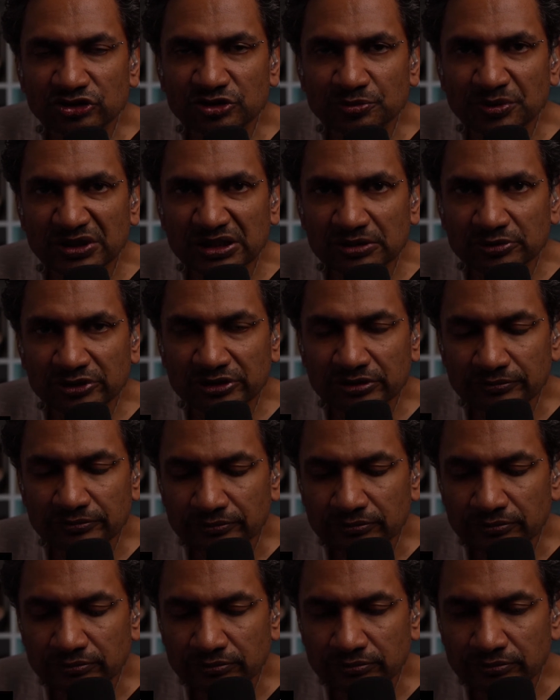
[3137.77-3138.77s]
people,
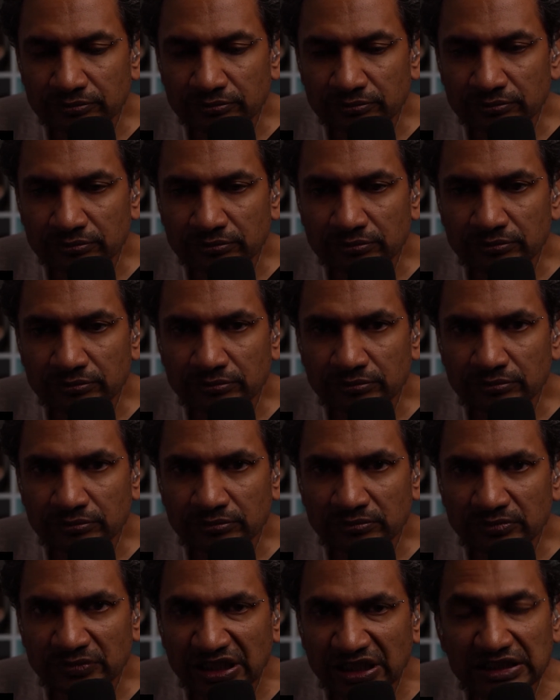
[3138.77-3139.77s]

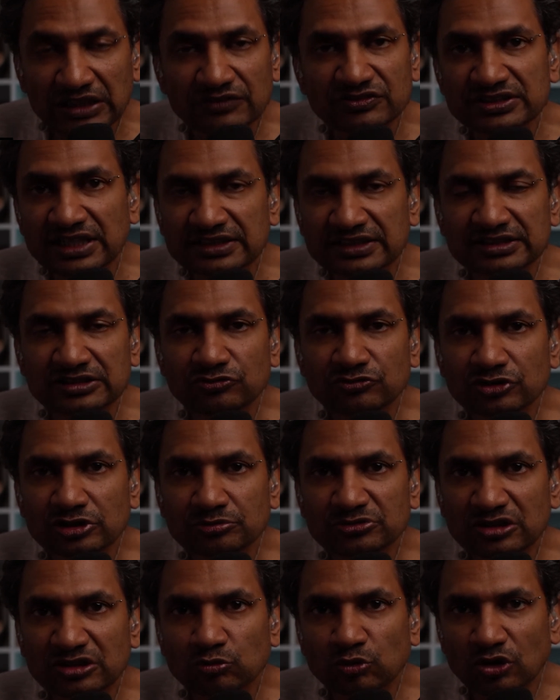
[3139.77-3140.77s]
and I've sat in
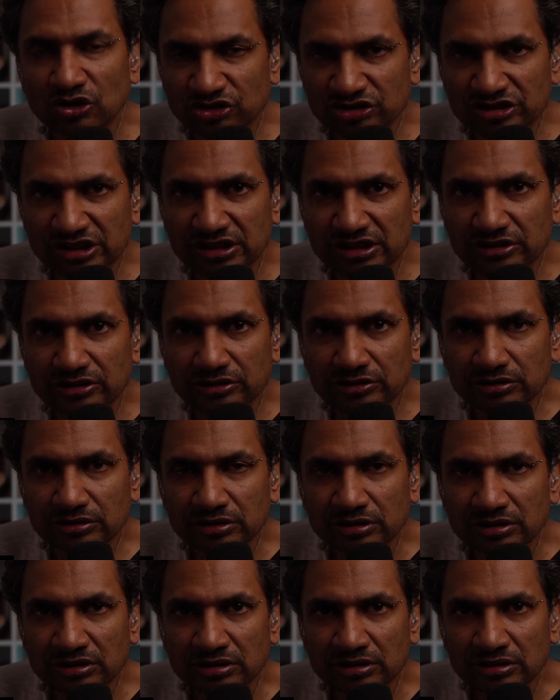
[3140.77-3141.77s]
rooms and watched it done,
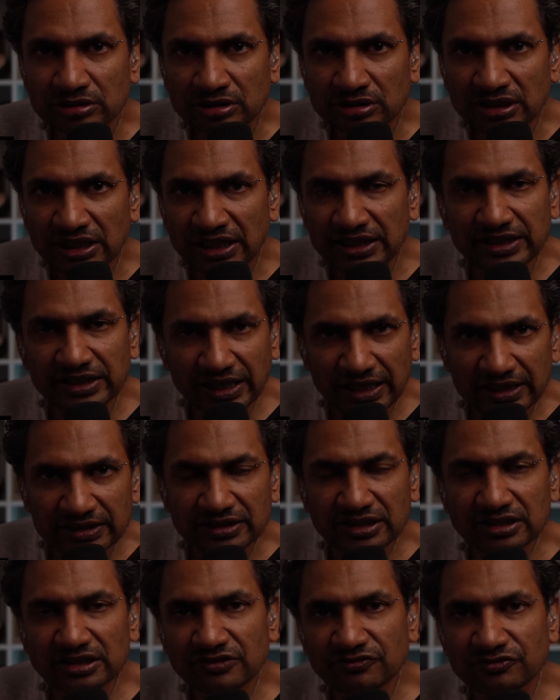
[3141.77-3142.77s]
again in
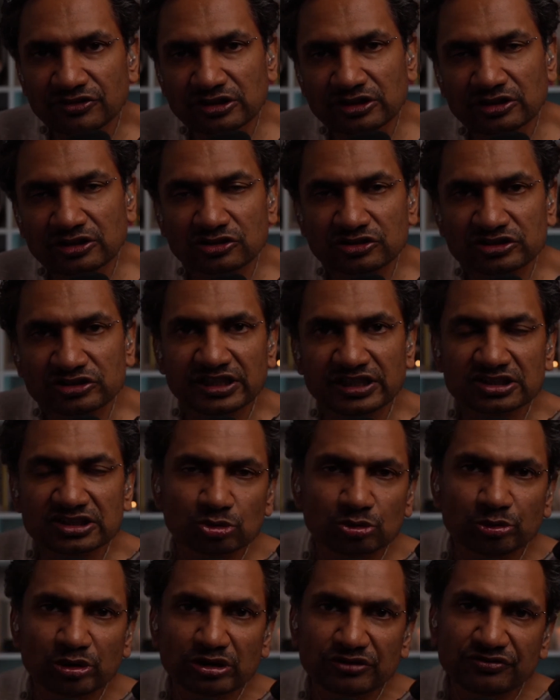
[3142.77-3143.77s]
a different context
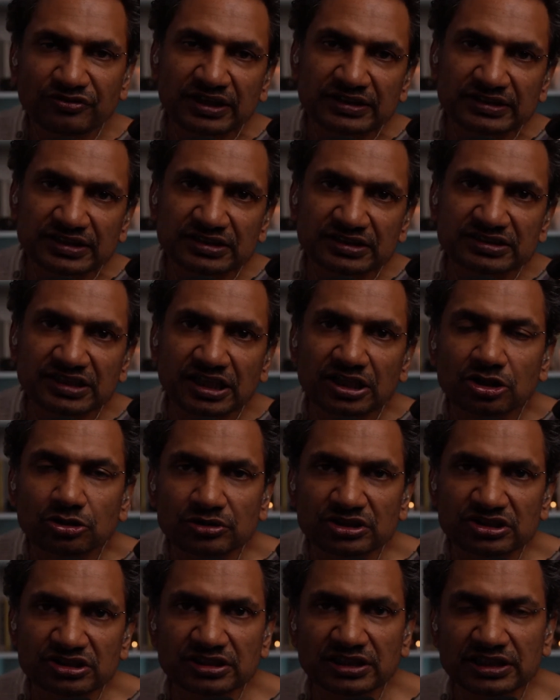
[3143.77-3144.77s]
when we're finding
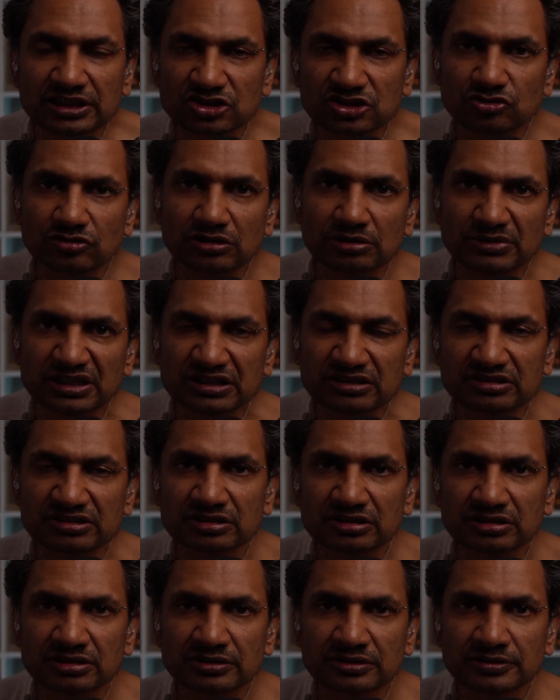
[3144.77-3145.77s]
terrorists and extremists,
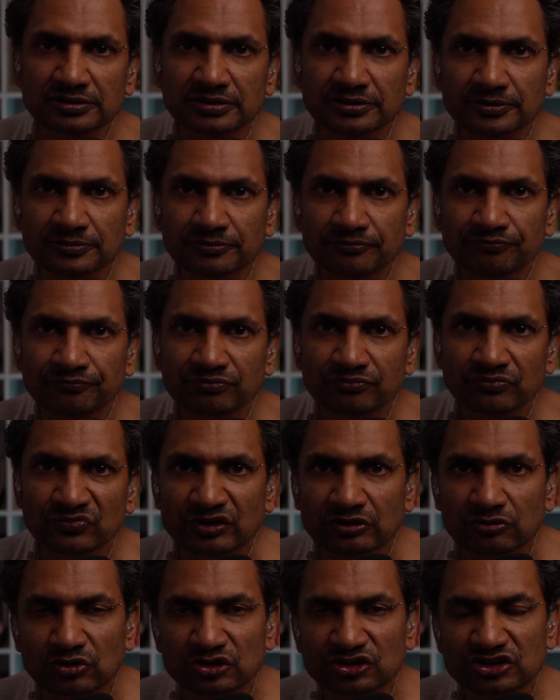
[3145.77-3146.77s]

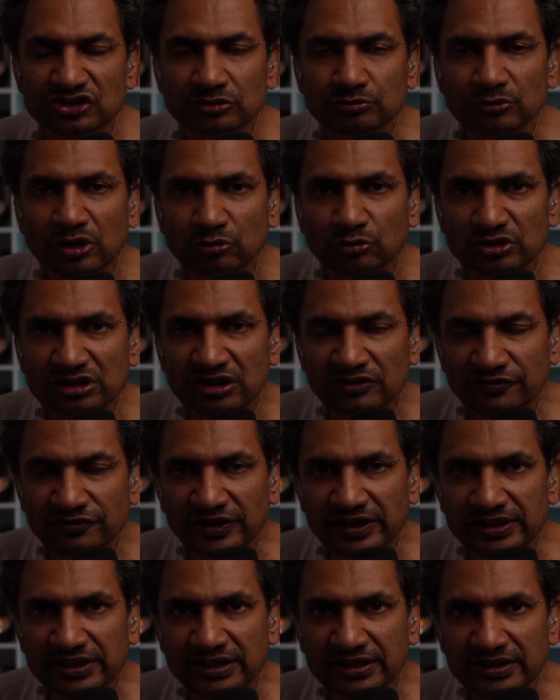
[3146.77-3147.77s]
when someone with a
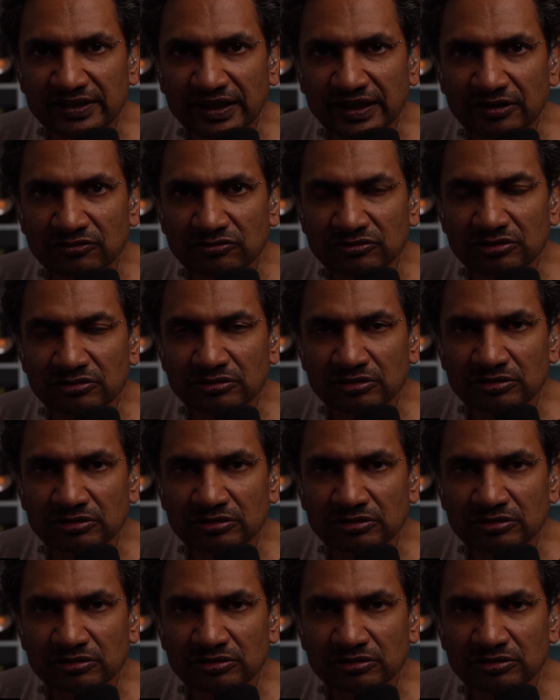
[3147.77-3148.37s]
fake account